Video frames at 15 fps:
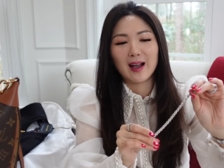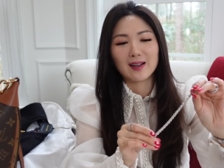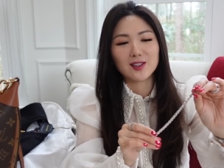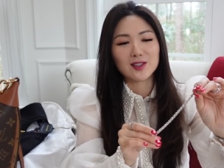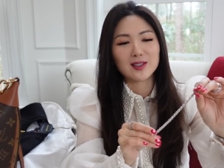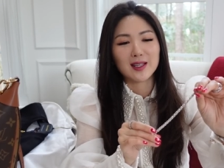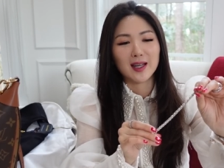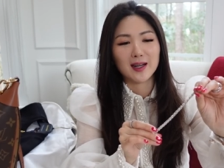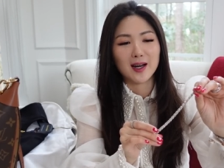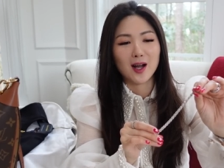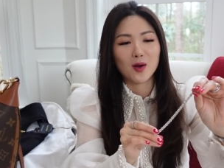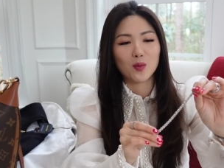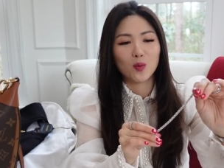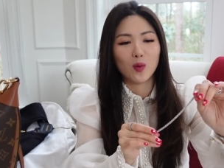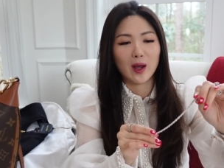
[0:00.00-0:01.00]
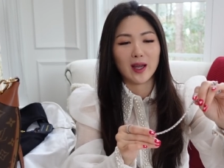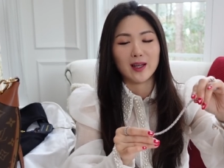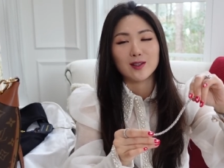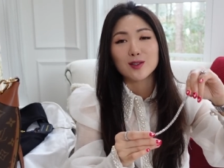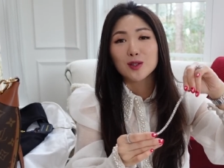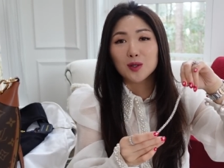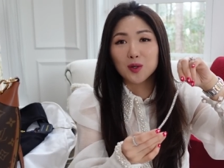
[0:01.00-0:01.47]
I just cannot
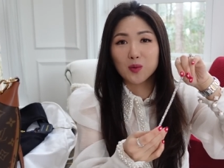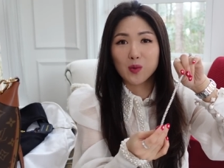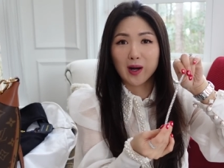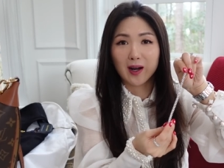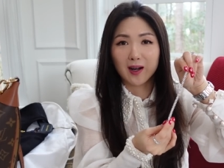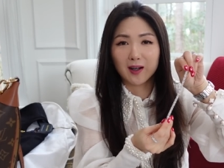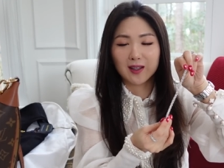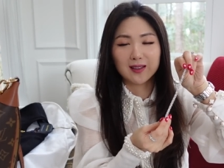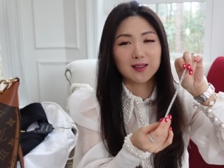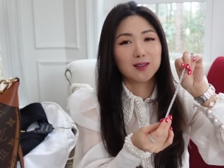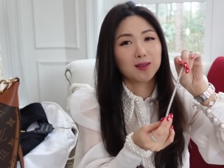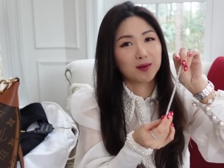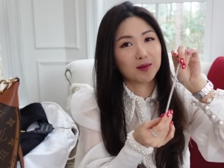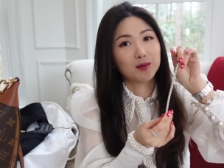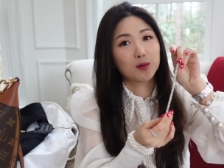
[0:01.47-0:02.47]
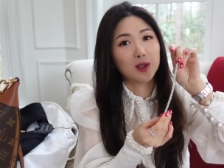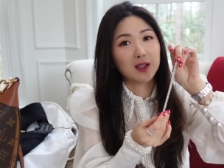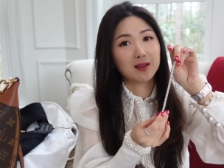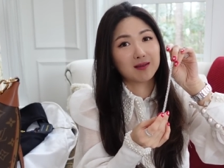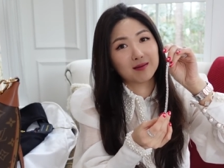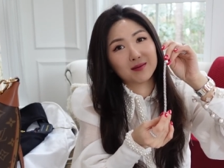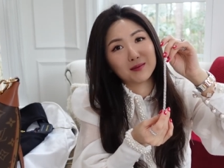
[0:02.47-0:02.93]
wait to wear it
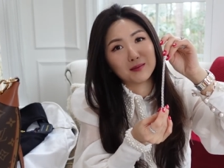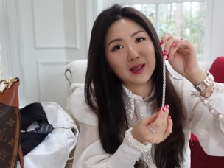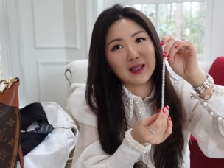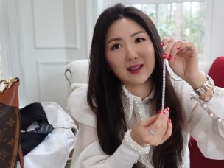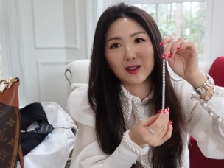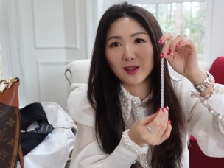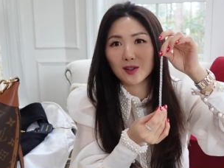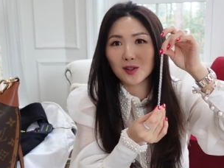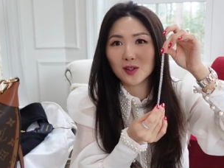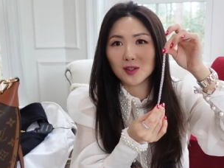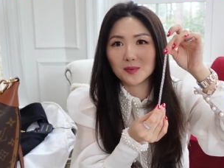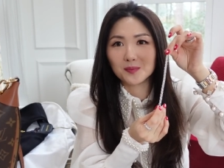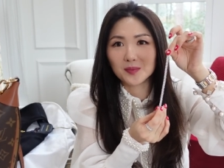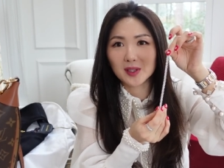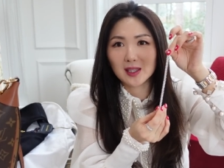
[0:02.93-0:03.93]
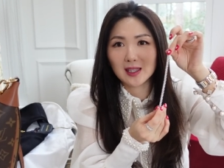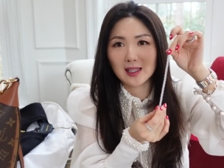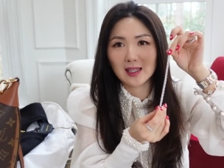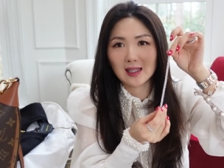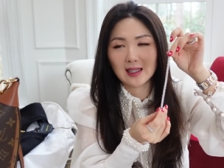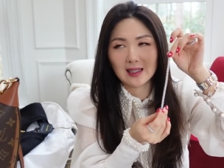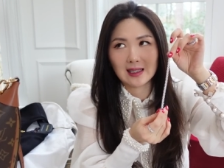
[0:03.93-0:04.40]
with my little girl
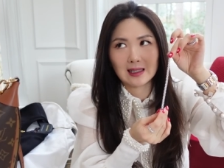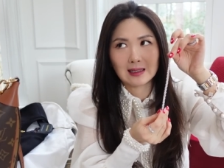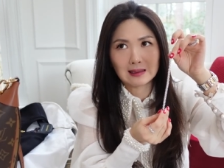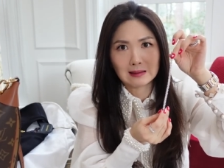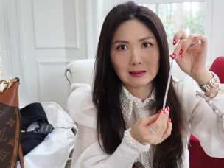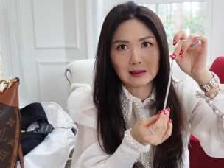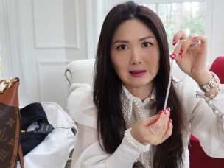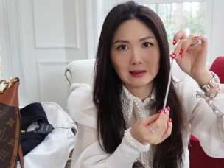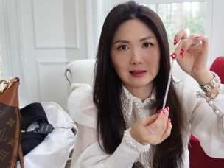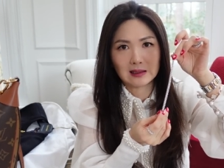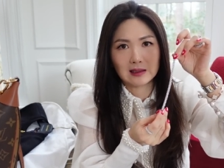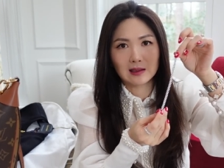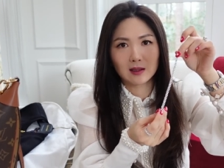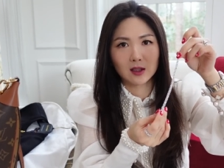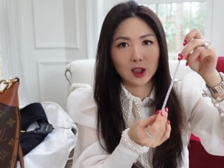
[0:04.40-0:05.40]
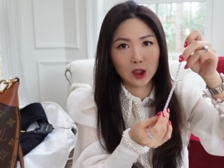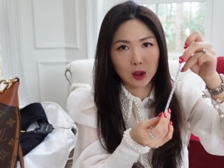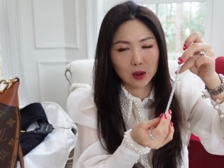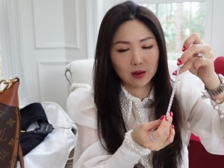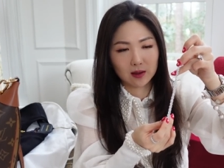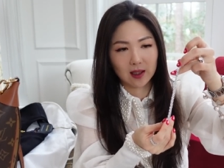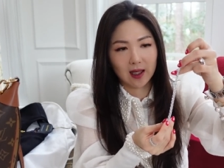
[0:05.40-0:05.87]
Lydia, and I hope she doesn't lose